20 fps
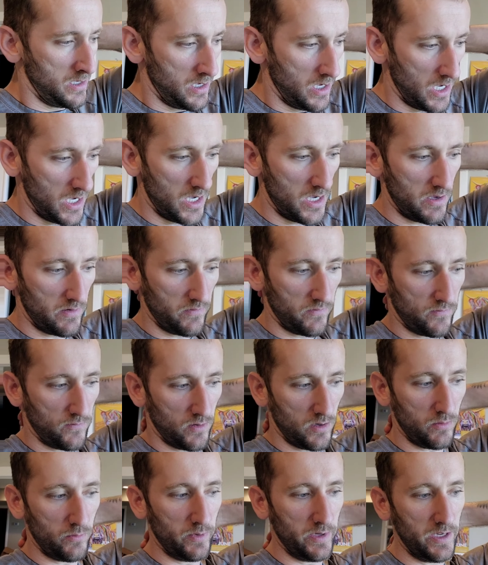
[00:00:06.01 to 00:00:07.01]
of
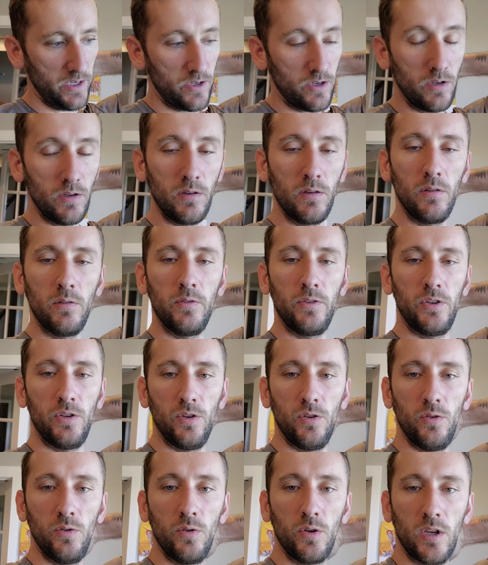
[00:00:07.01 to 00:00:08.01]
what we do
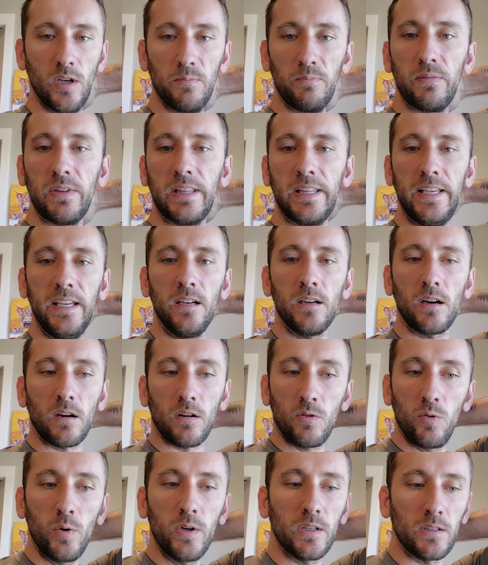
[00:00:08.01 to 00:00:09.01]
to complete our
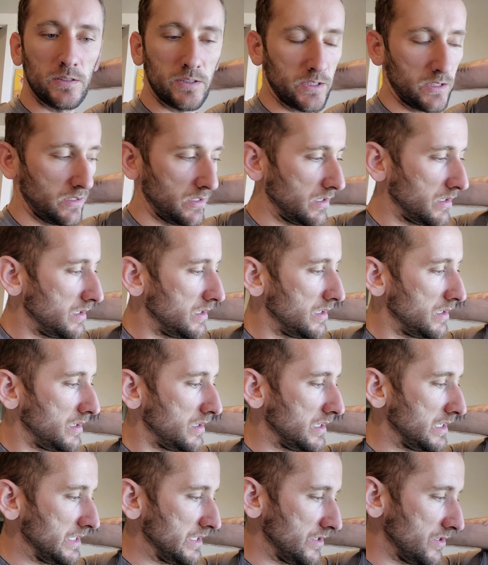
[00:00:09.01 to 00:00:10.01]
quilts.
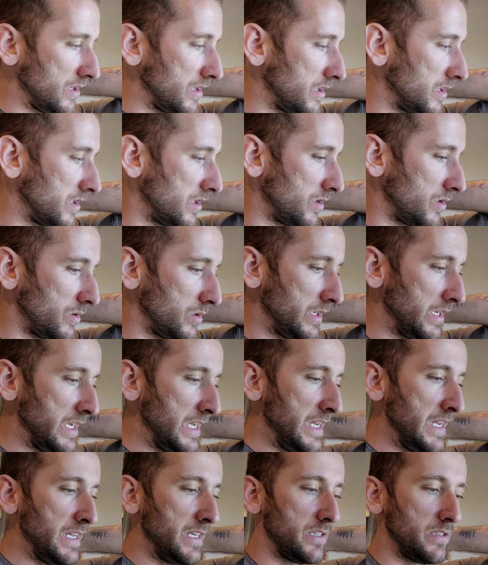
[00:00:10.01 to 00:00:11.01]
So
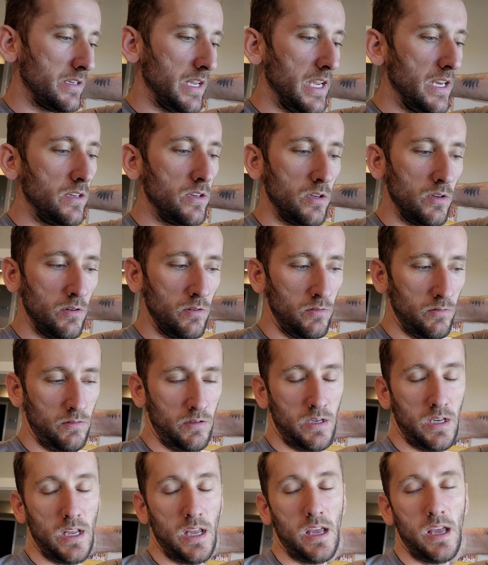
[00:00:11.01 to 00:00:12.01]
stay
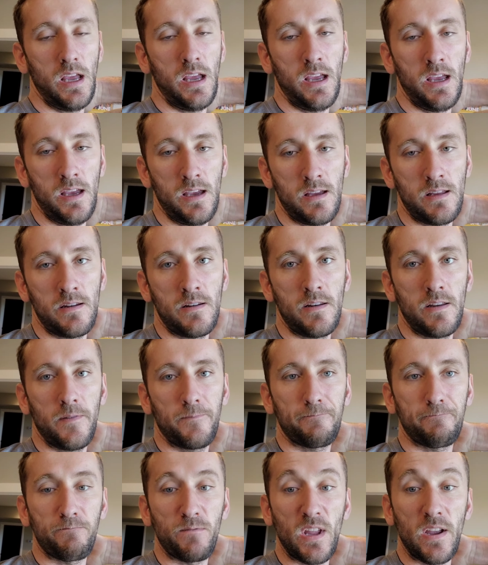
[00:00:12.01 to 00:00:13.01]
tuned and
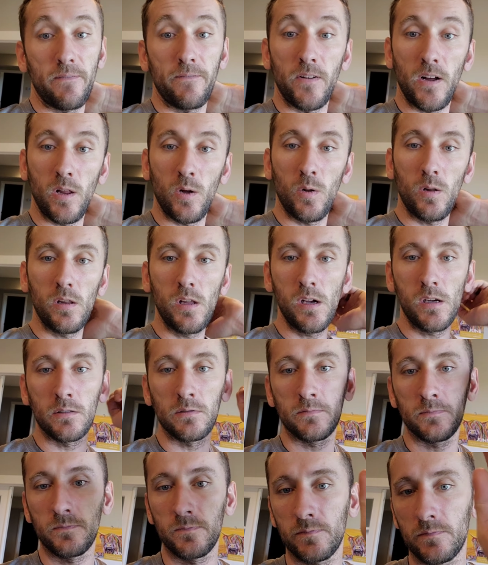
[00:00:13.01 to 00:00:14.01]
follow
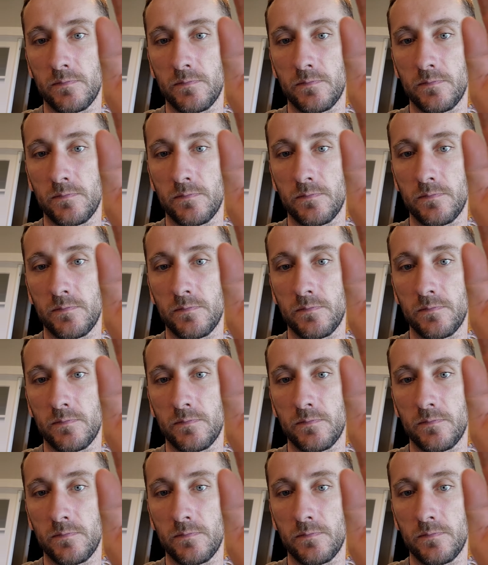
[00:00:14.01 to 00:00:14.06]
along.